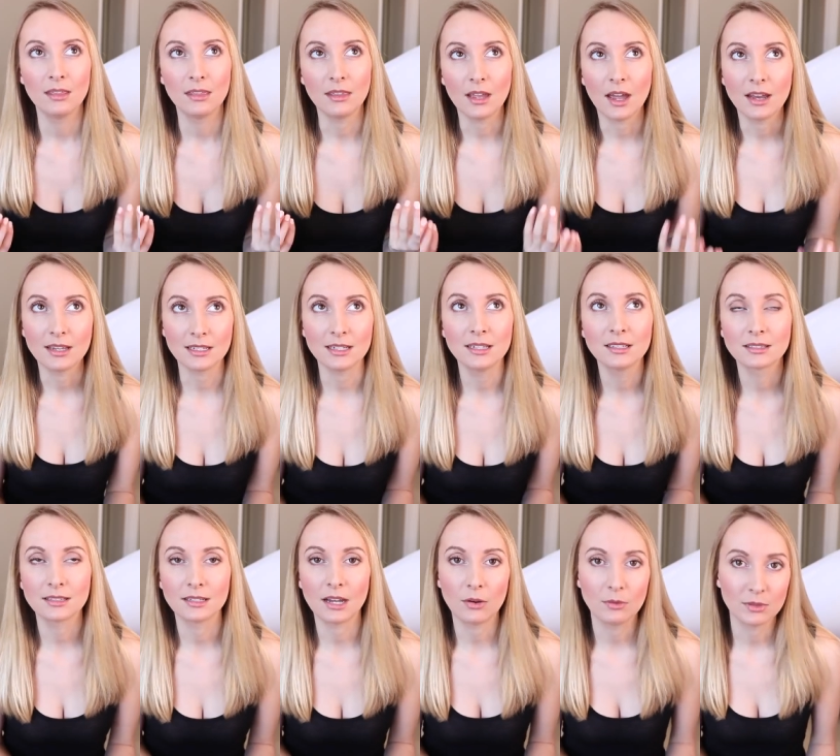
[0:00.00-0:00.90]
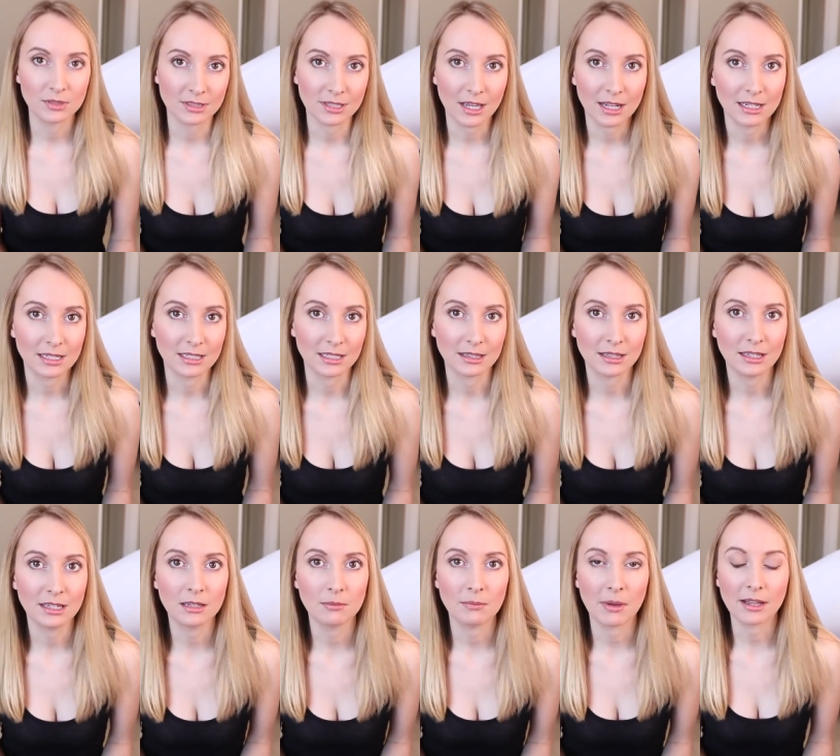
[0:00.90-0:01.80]
the ideas that I was starting to
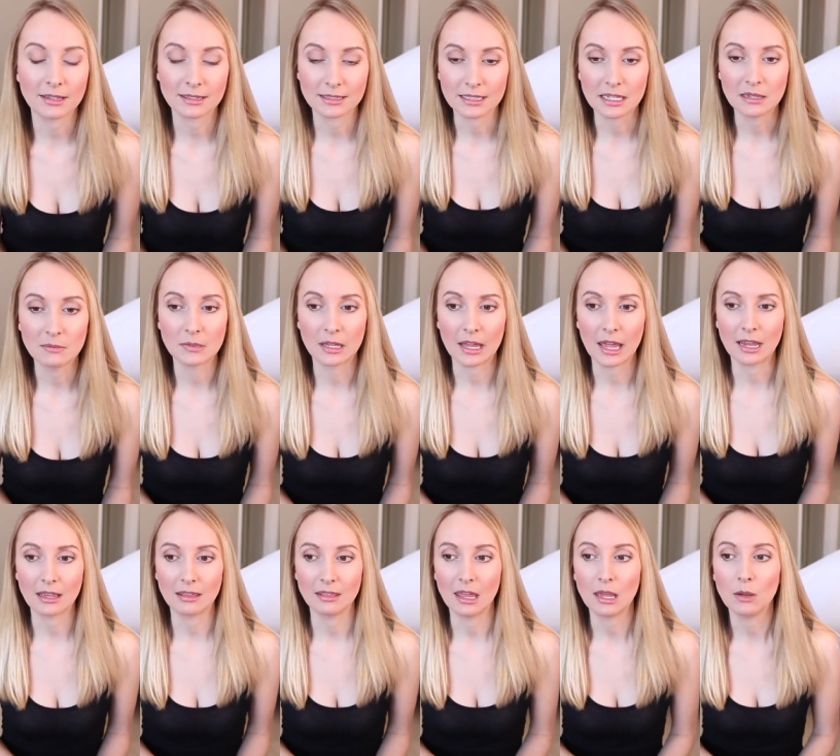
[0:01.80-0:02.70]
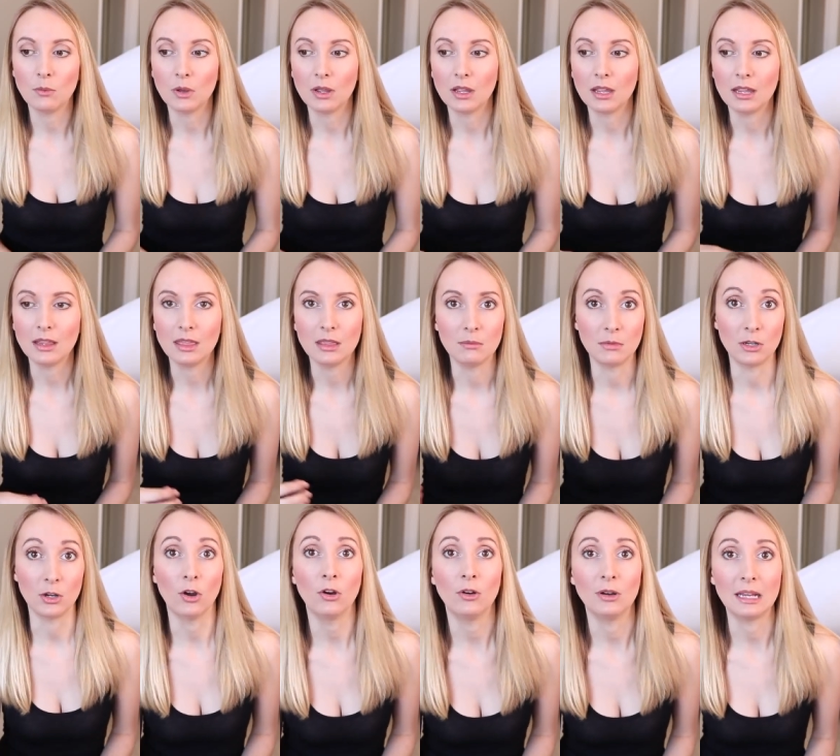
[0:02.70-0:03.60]
think about seemed like they were in the
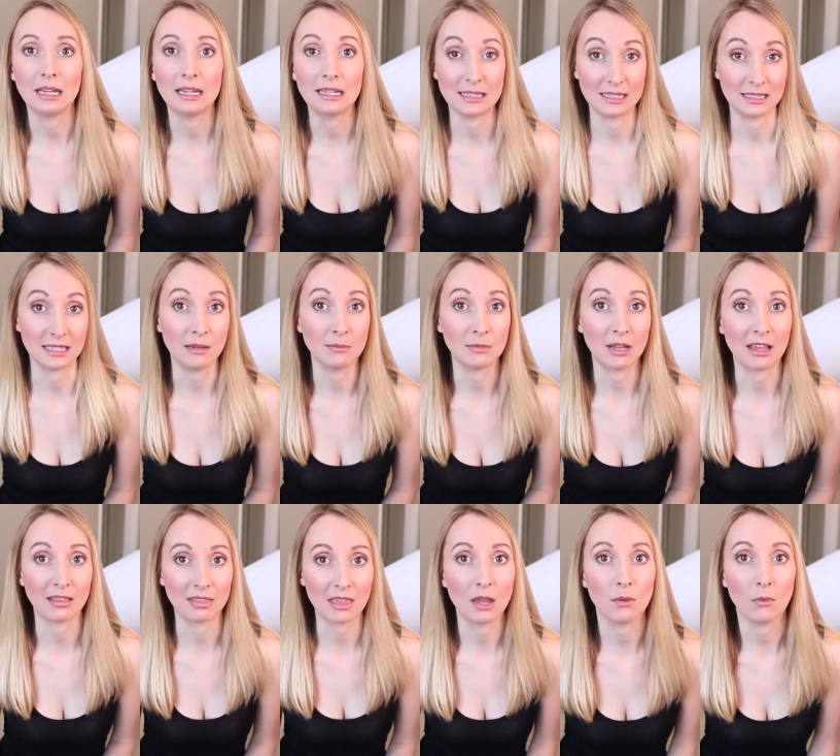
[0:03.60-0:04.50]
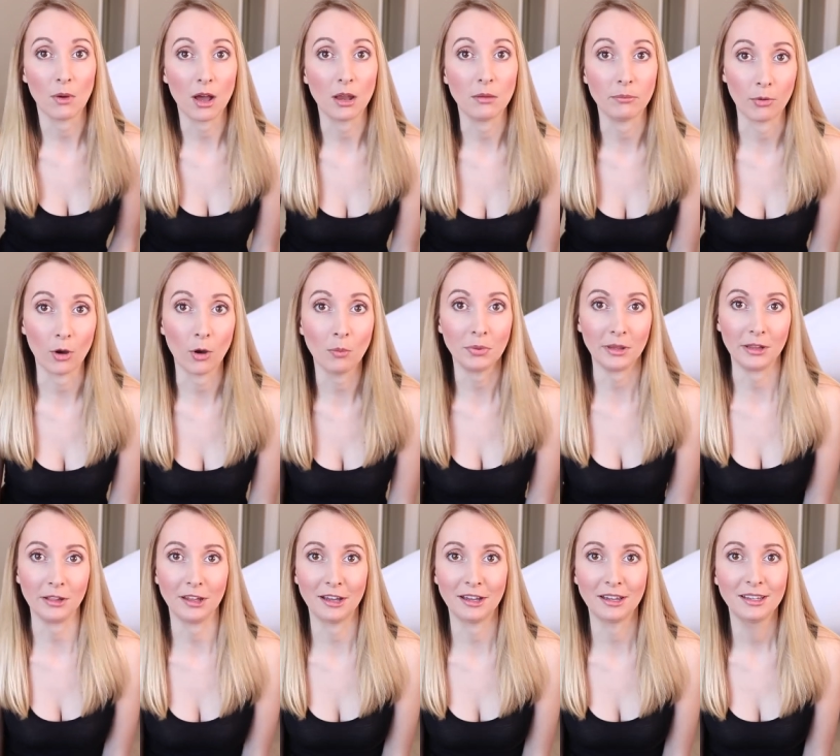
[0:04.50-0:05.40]
minority and seemed like they were
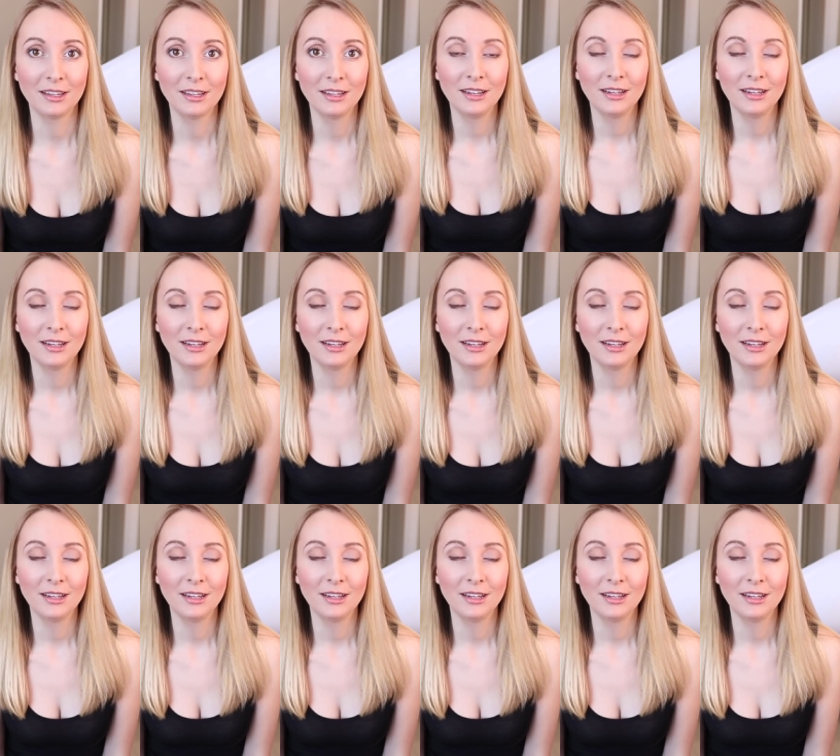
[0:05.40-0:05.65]
unpopular.